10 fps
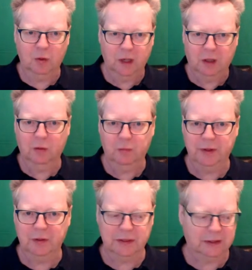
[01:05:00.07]
old,
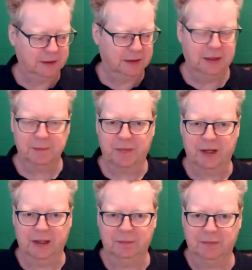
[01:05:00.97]
old building
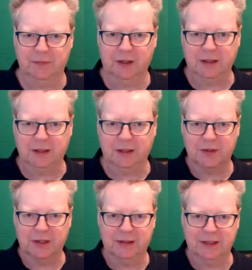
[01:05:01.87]
um, nine
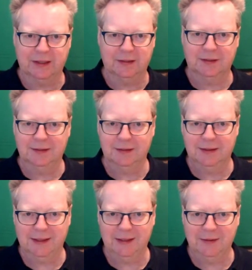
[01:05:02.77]
times out of ten,
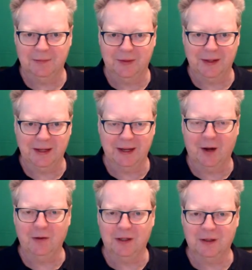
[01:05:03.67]

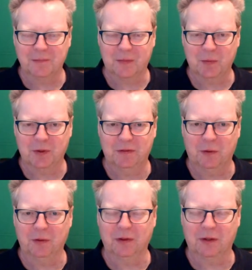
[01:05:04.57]
the owner will
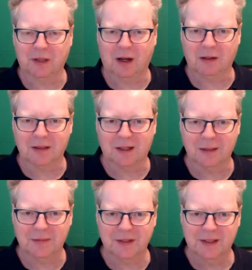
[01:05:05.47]
have fallen on hard
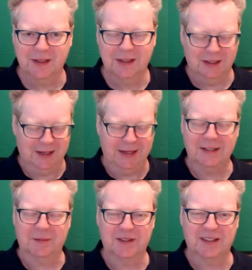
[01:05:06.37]
times
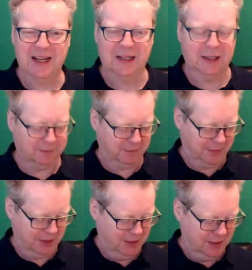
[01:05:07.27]
and ends up selling it.
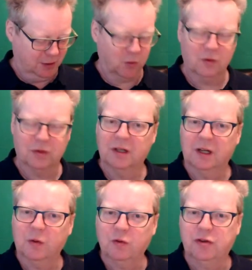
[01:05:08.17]
An old,
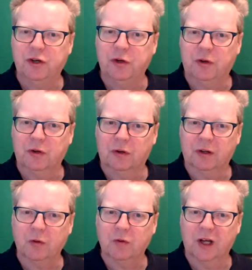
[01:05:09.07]
an old duke
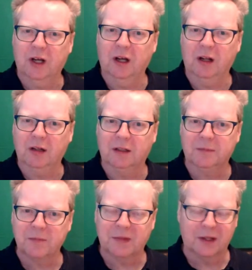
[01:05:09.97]
or an old
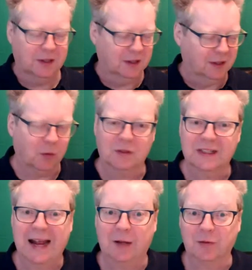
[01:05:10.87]
earl, an
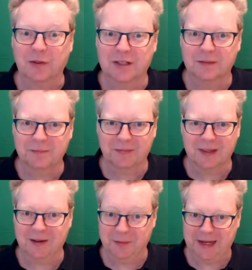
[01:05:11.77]
old count.
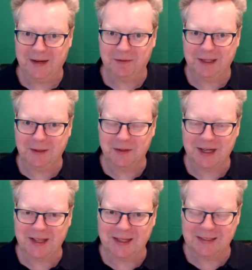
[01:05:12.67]
Be careful how you
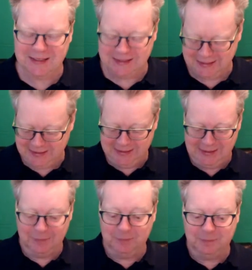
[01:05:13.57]
say that.
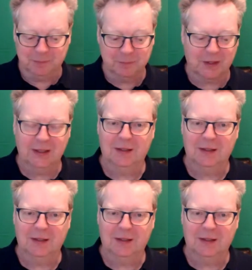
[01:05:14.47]
Um,